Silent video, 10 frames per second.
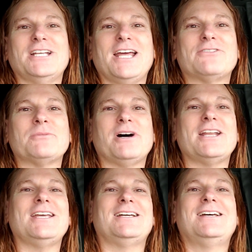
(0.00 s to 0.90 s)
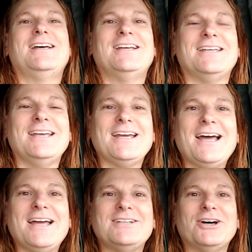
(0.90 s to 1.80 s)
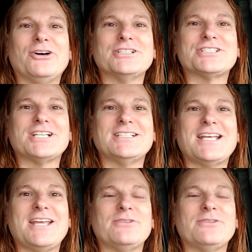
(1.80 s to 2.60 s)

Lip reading: Day, everybody. Yeah, I know, it's Sunday.